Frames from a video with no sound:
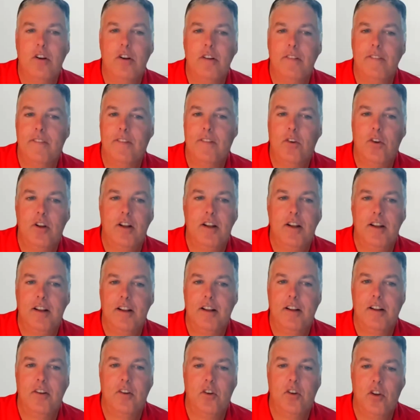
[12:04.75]
yeah,
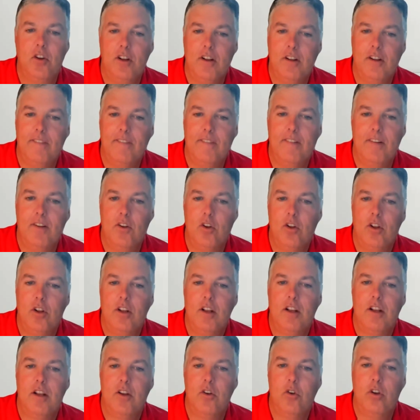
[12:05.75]
we're going to connect you
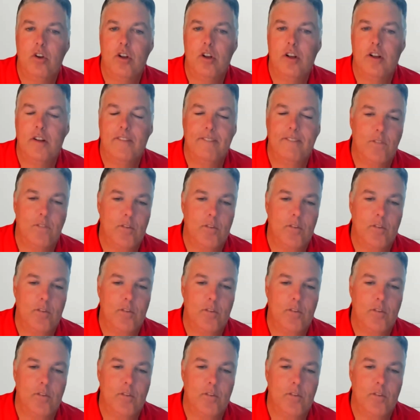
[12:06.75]
there because I think